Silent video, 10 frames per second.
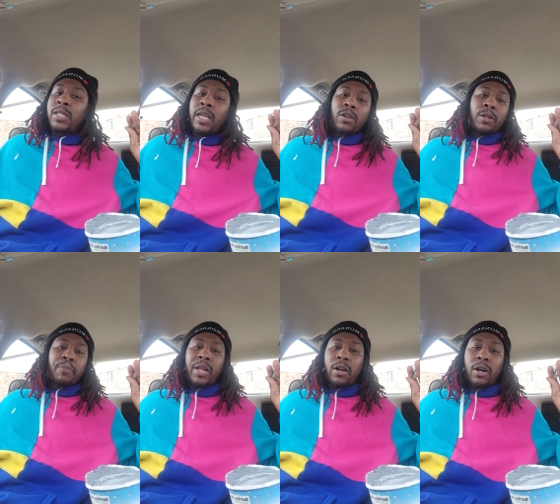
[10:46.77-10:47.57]
ten on
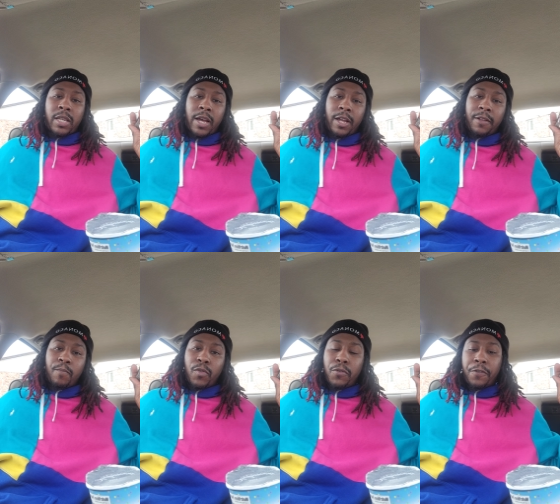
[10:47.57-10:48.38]
the play all day.
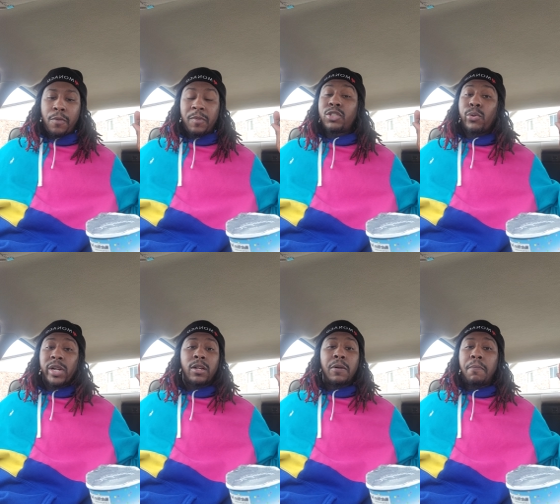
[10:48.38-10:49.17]
You feel me?
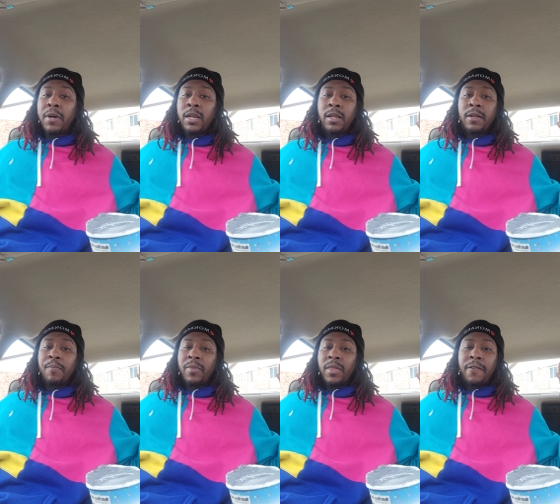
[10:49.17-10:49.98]
Twenty on the money
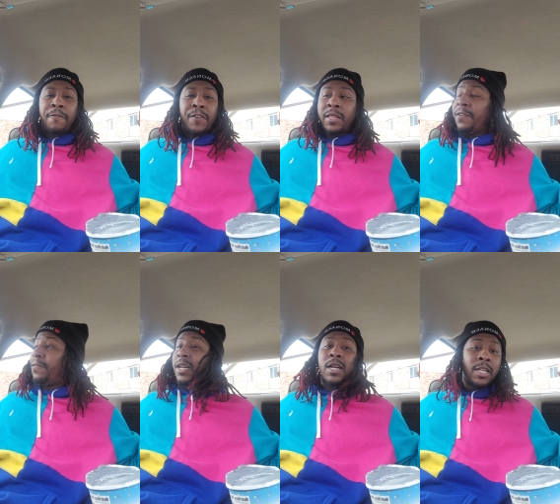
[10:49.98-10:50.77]
50
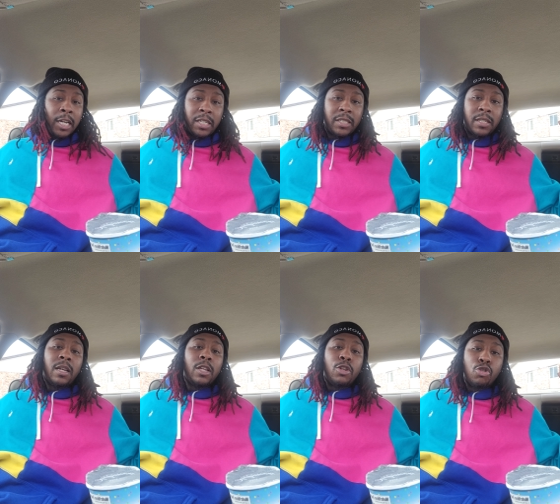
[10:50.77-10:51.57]
for the honeys.
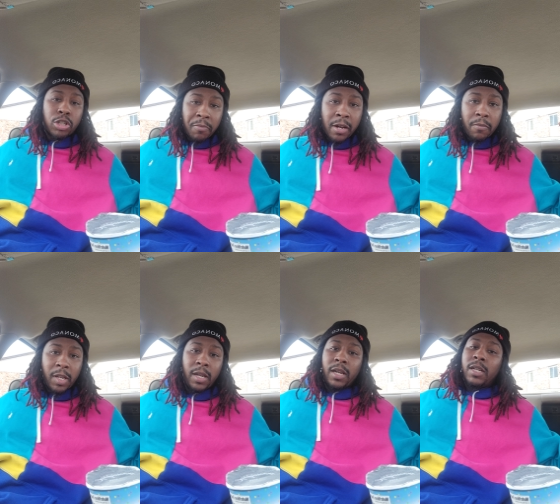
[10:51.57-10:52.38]
You smell
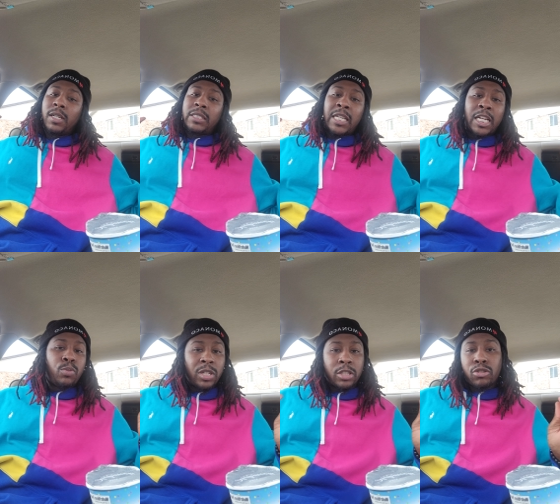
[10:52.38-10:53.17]
me.
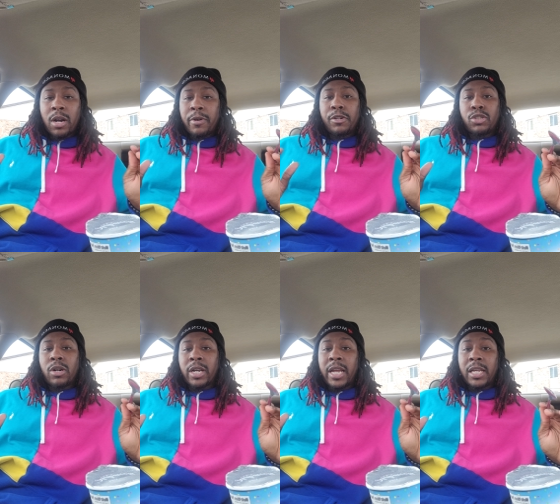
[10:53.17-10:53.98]
That's what the strawberry
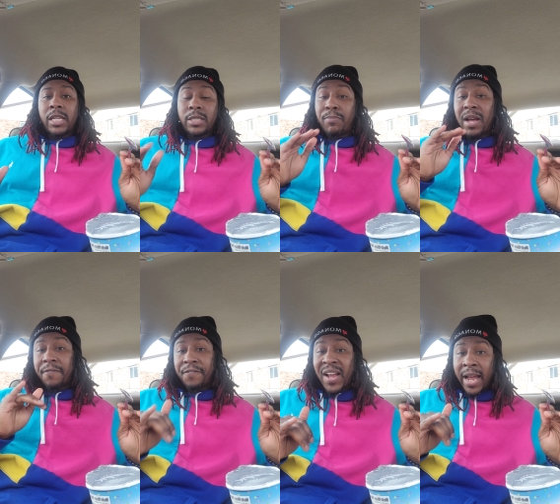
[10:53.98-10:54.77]
shortcake is.
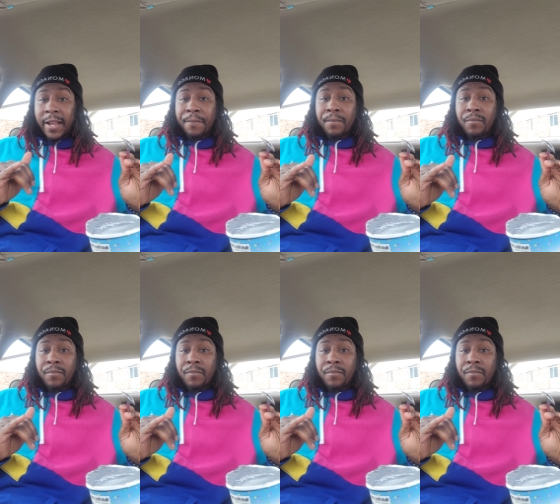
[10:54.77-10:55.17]
Matter of fact,